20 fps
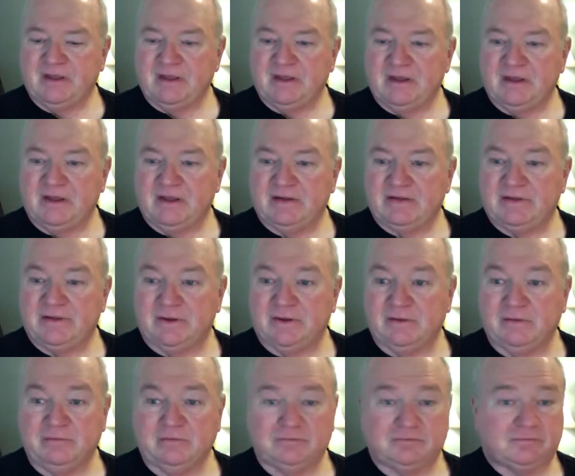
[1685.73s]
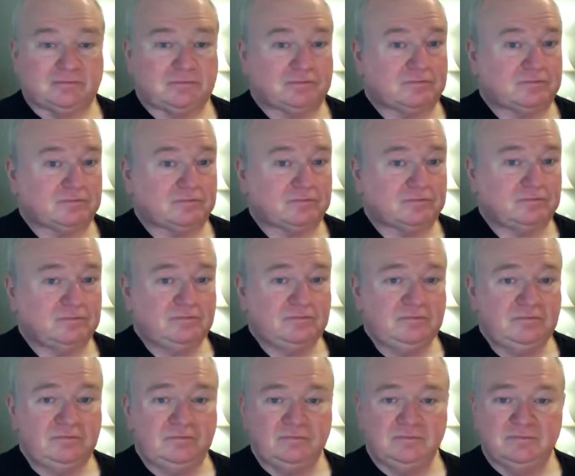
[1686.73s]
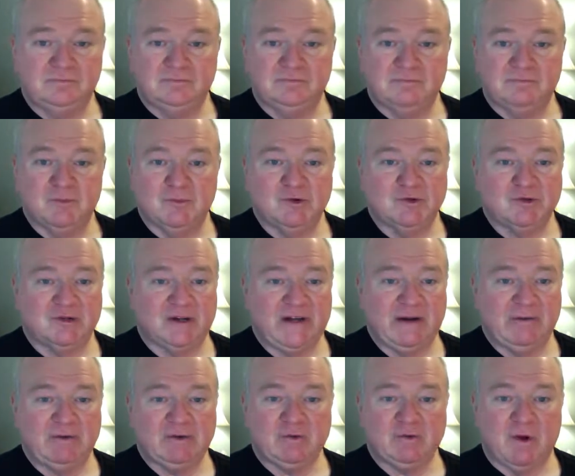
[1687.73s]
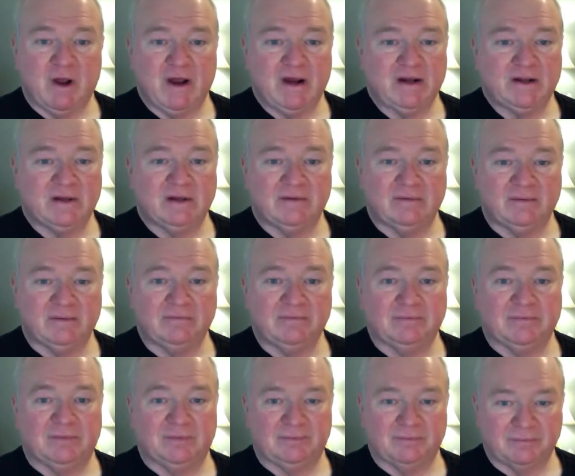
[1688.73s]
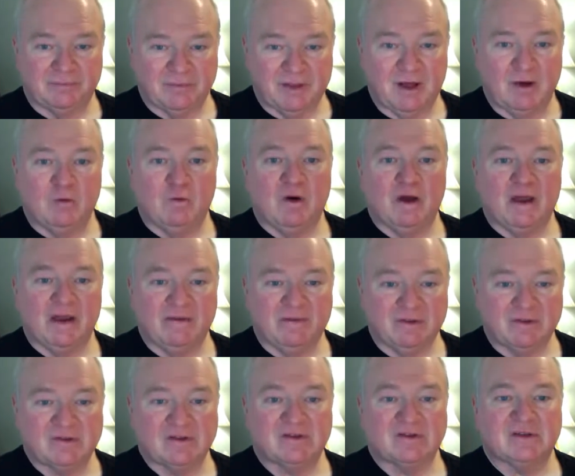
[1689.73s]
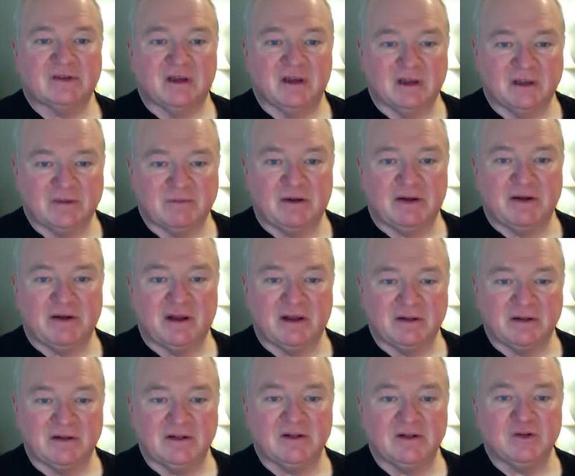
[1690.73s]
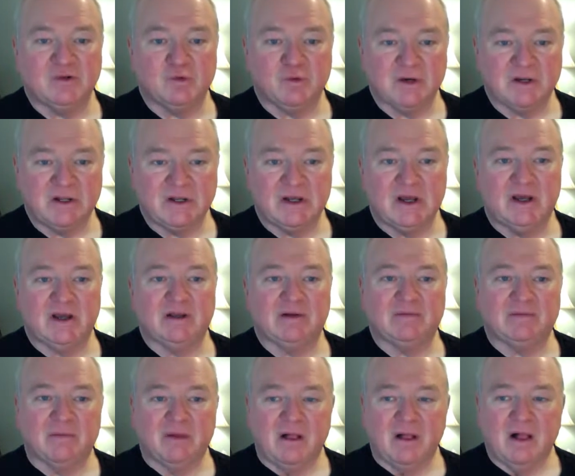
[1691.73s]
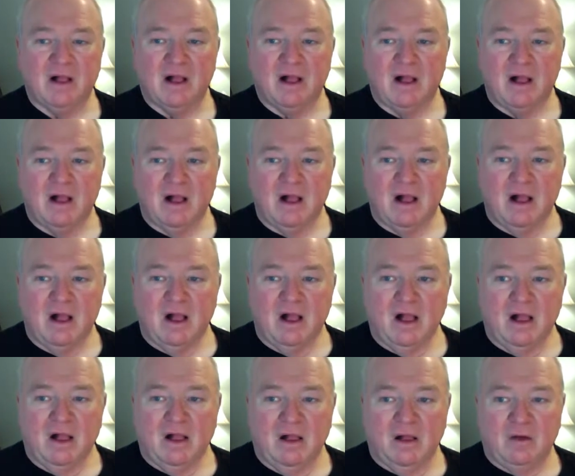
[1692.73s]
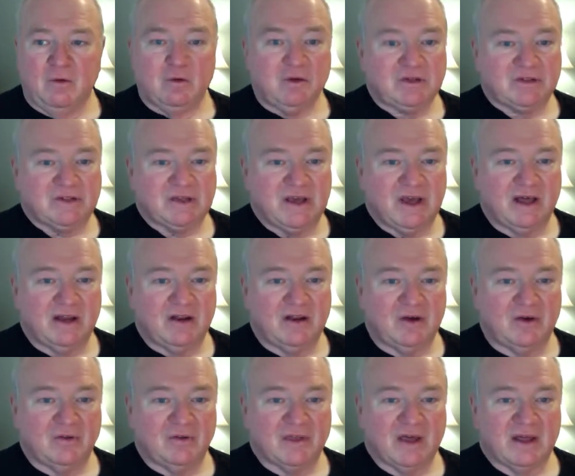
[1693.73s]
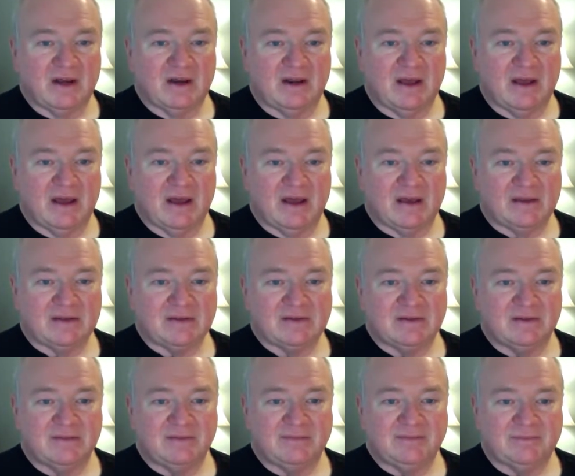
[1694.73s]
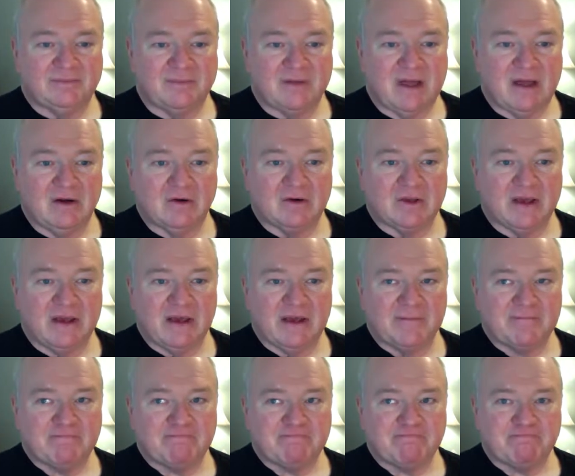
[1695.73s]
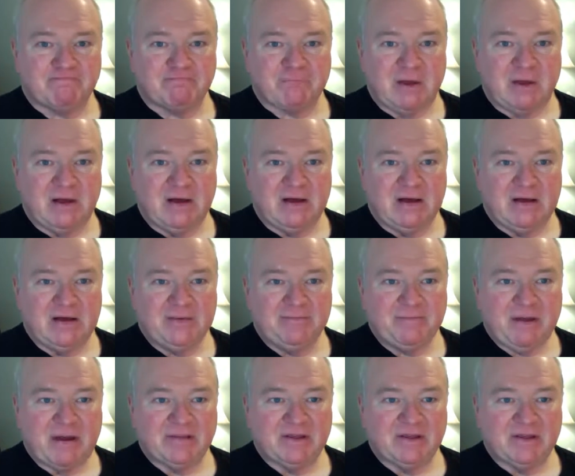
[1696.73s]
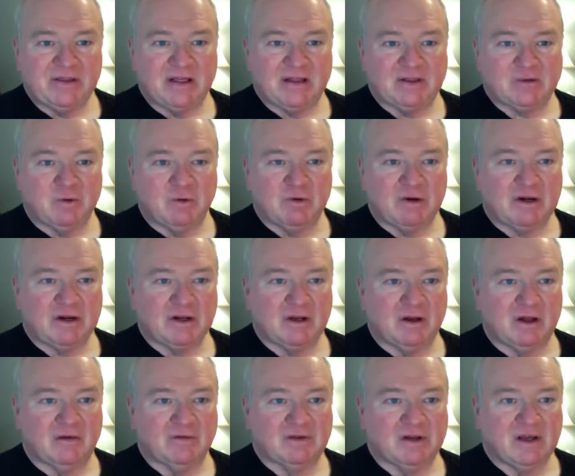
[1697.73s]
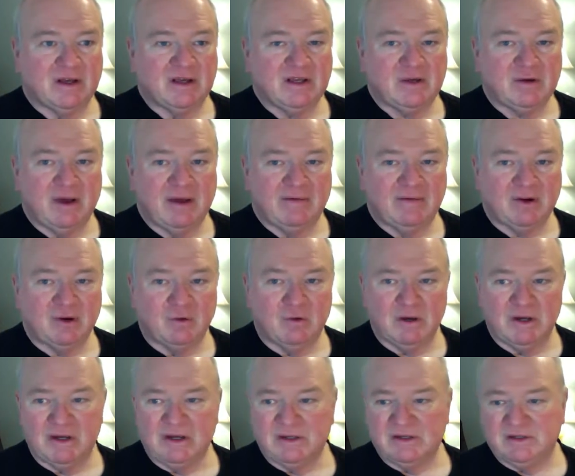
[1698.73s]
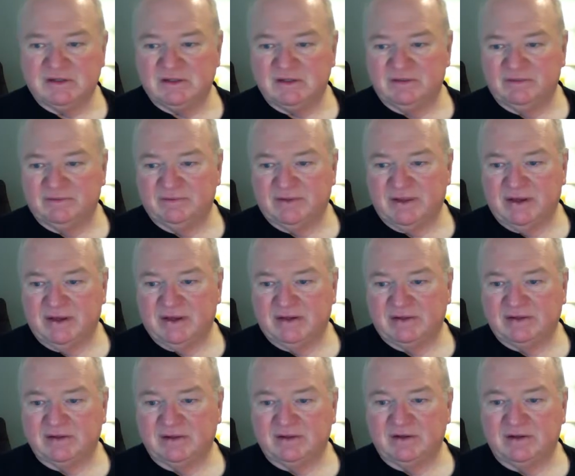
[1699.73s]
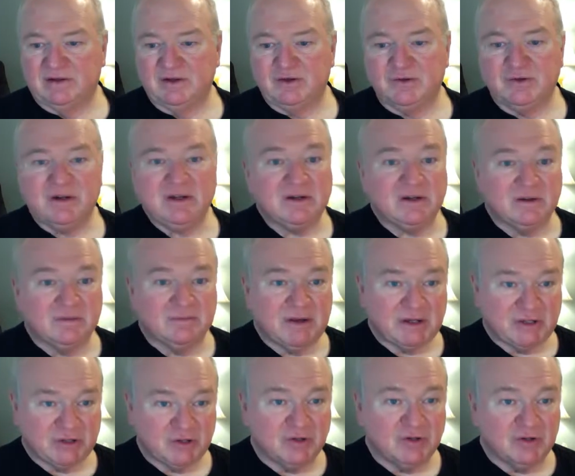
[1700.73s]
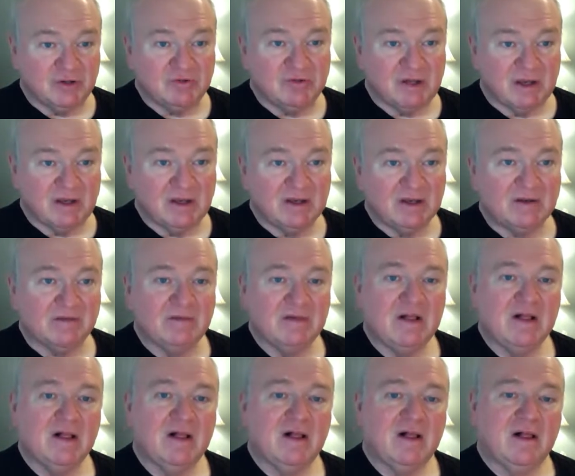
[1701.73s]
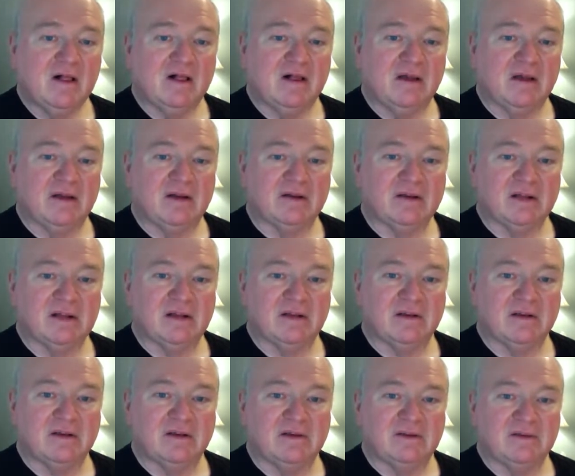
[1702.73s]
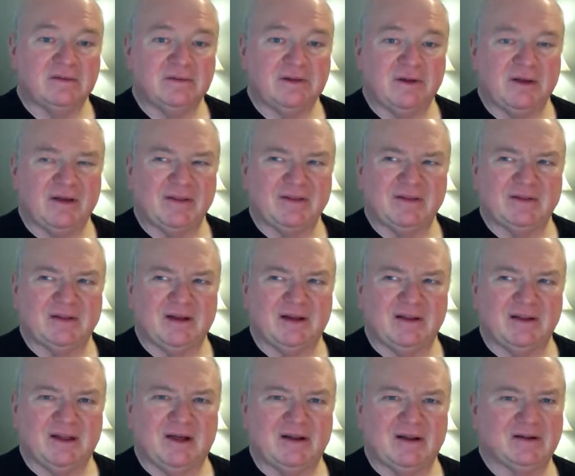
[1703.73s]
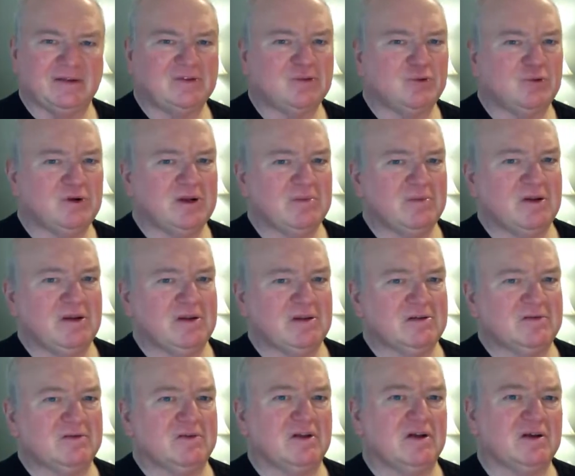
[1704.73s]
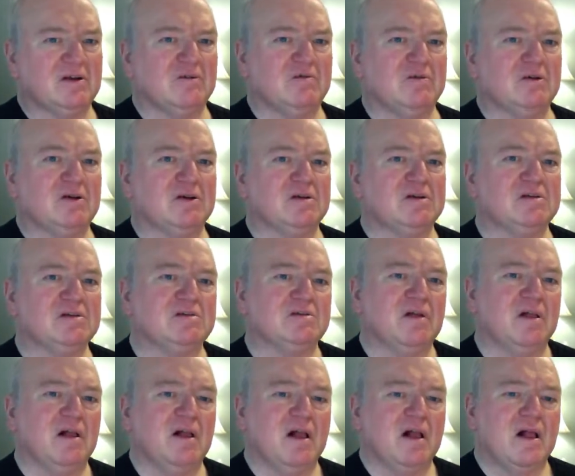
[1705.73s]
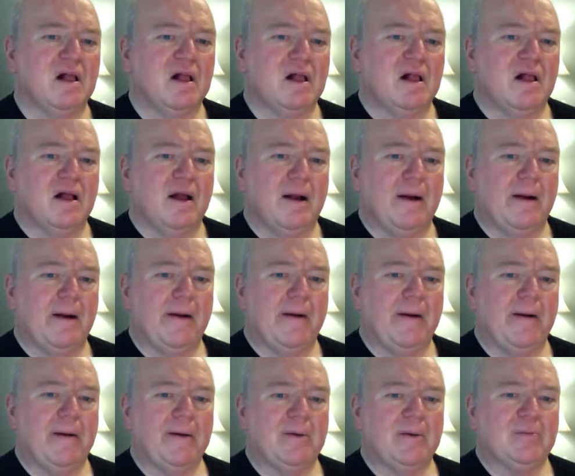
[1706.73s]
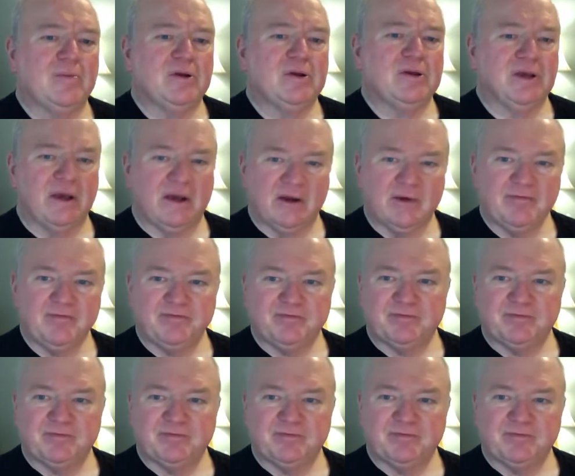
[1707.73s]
and so Mussolini was riding a wave of success by 1928. We'll see how long that lasts. Okay. I think that's where we're going to cut off today. You have a quiz that you need to make sure you take. That'll take, I think I allotted 20 minutes for that quiz. But yeah,